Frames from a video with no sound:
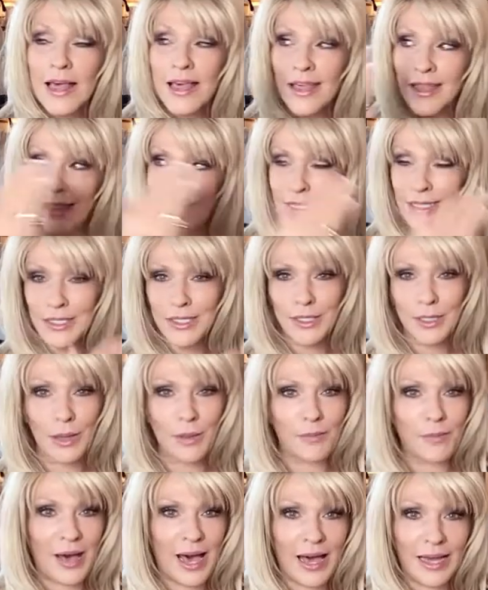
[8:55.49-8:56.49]
This
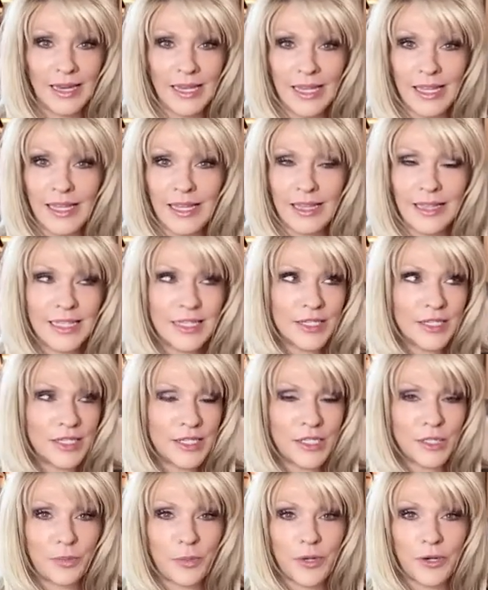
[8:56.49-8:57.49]
body, this
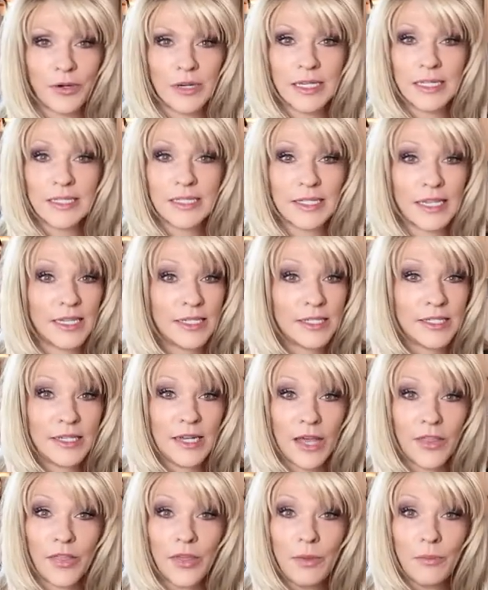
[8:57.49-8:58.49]
experience is
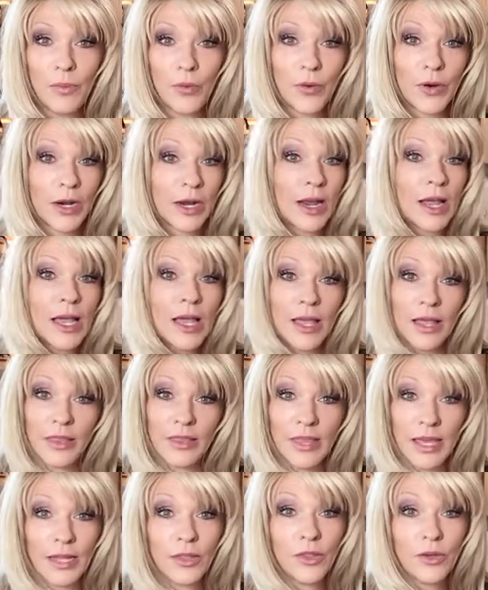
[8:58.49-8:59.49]
nothing more
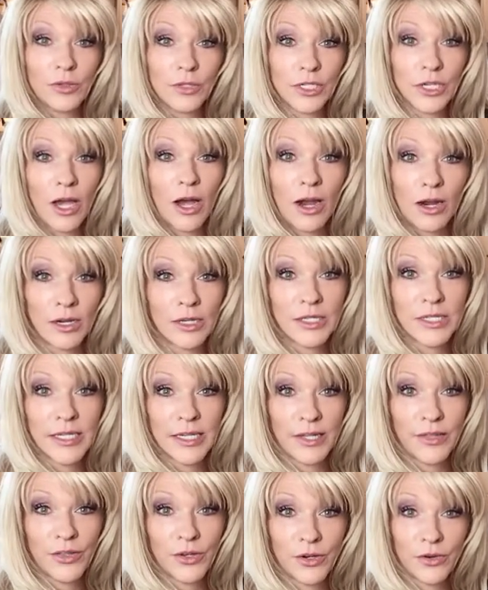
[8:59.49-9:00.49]
than those cars
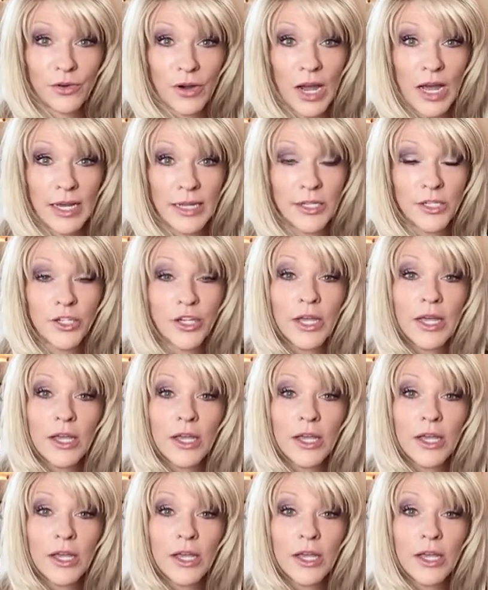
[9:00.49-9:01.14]
in the garage.